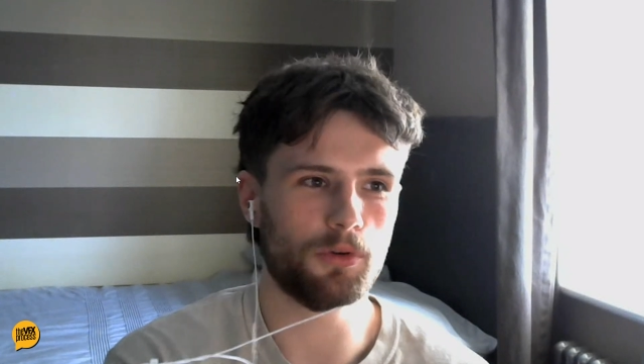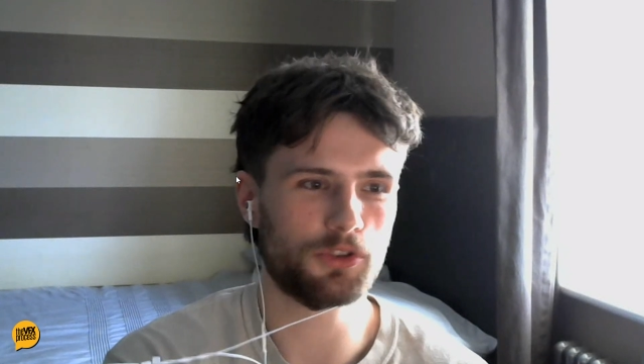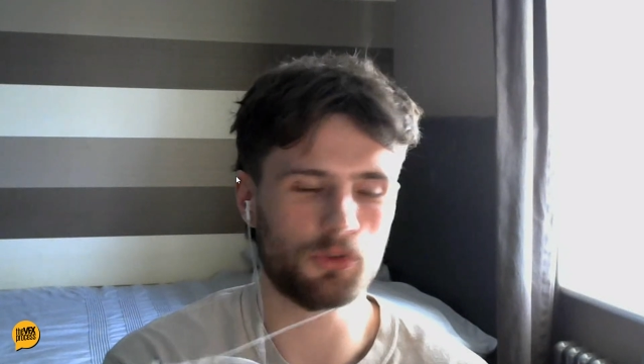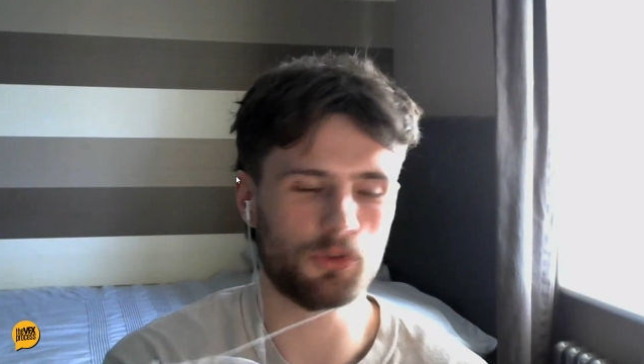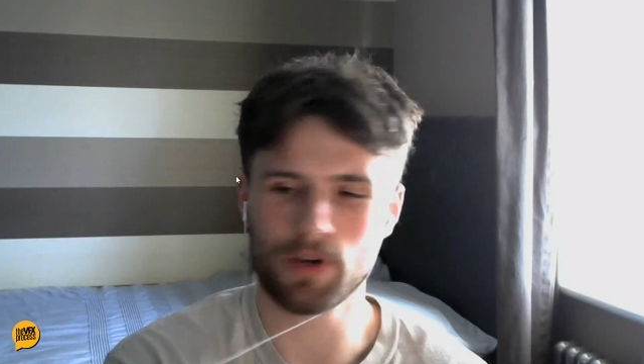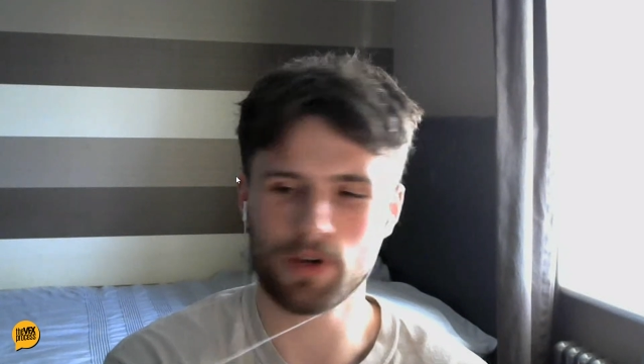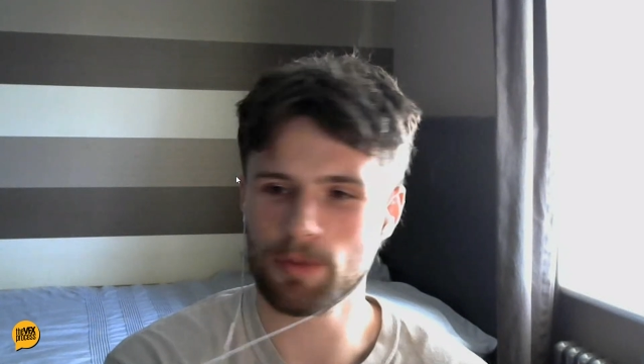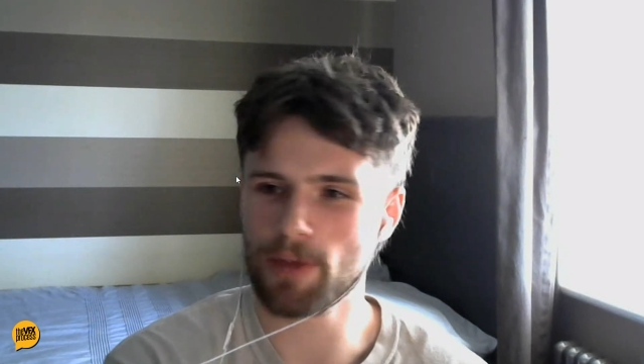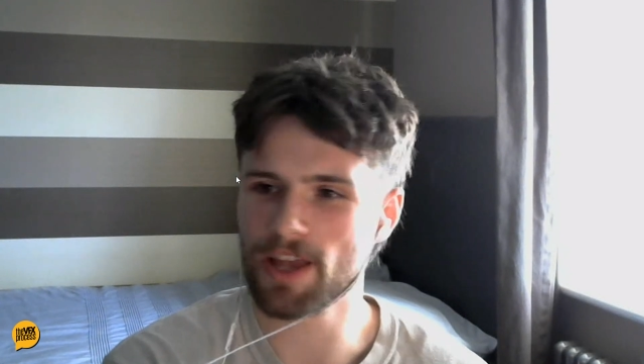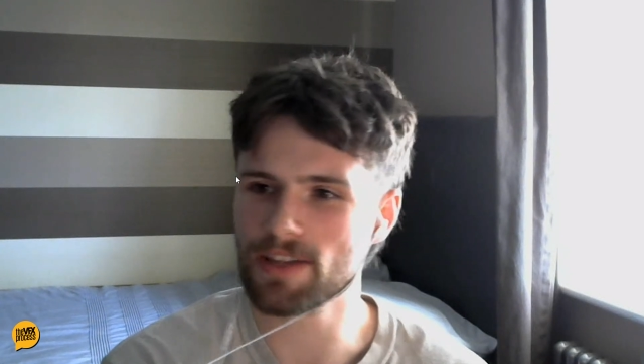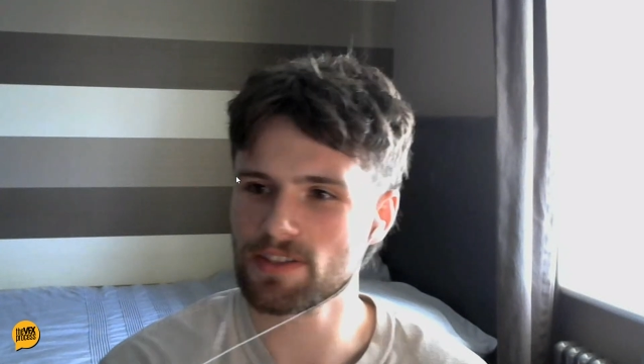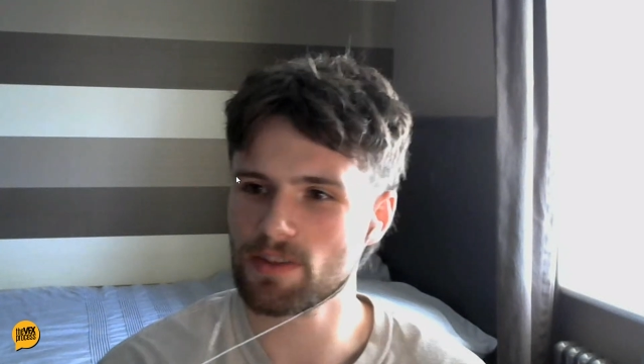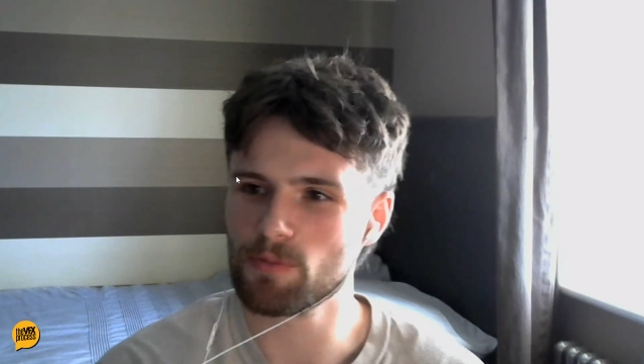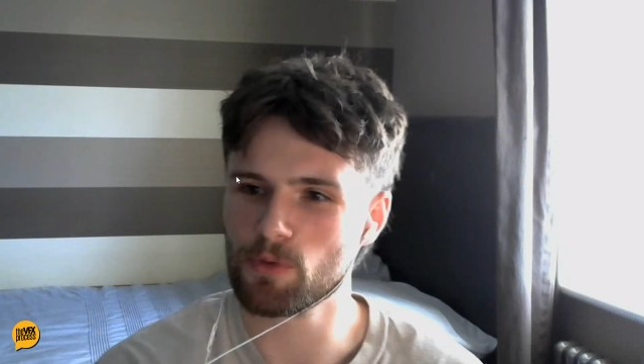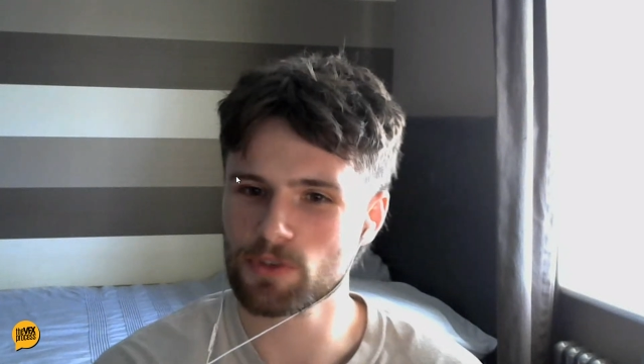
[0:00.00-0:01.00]
story
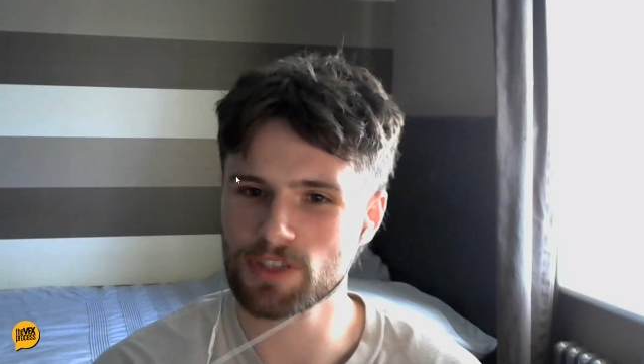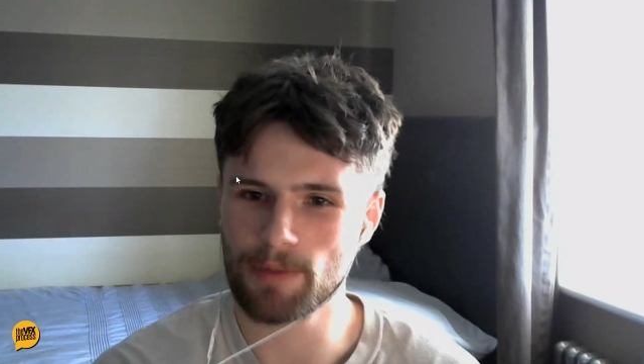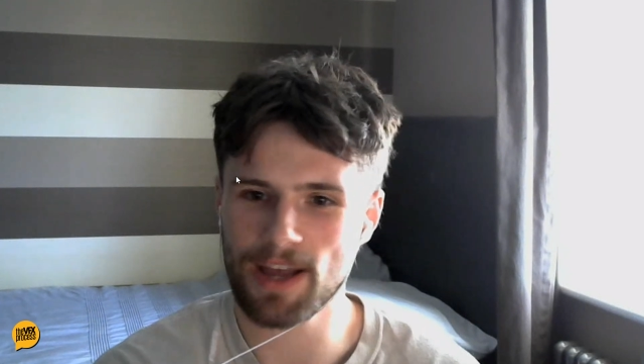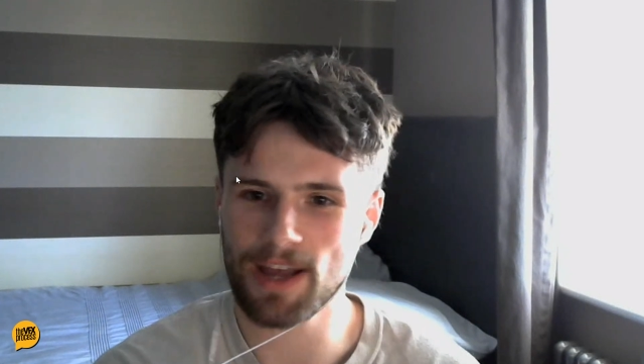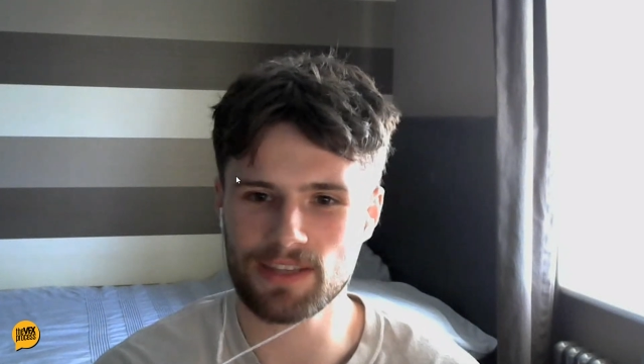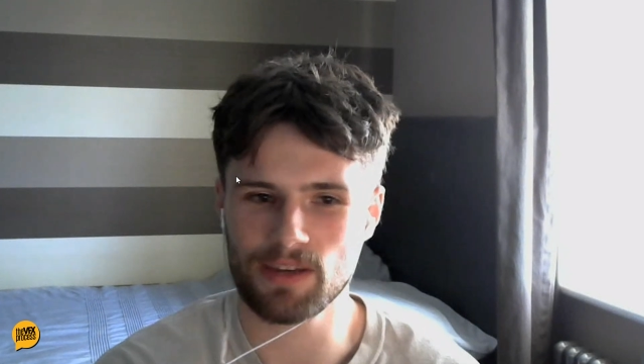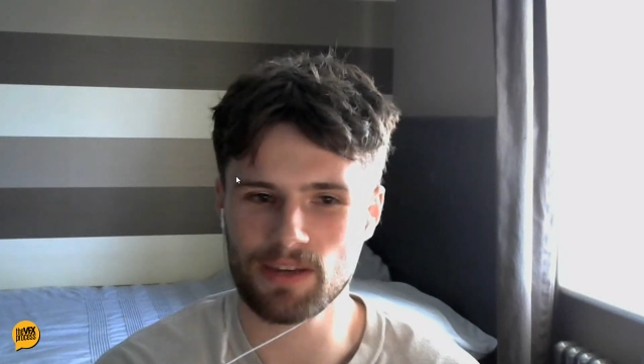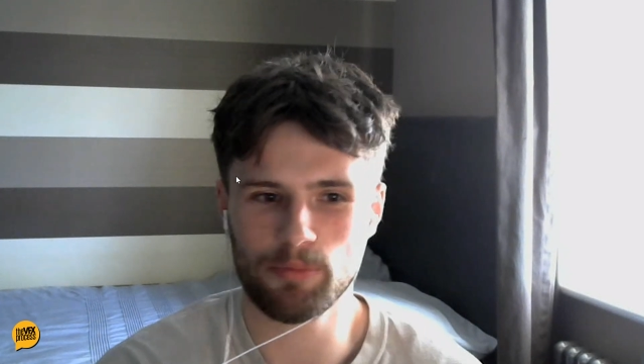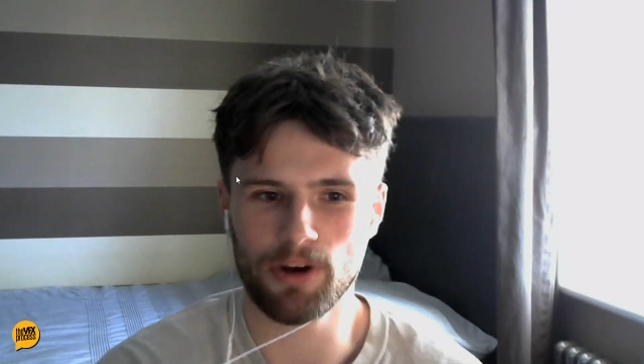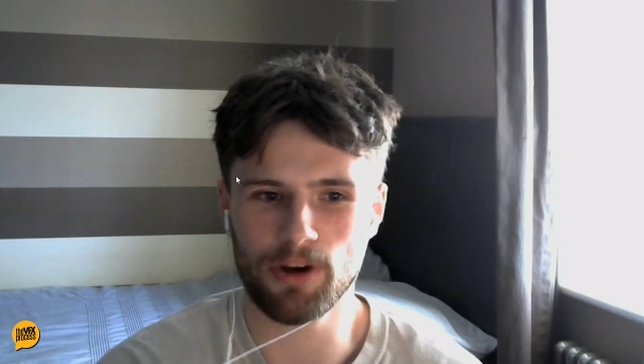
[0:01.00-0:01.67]
based and more cinematic,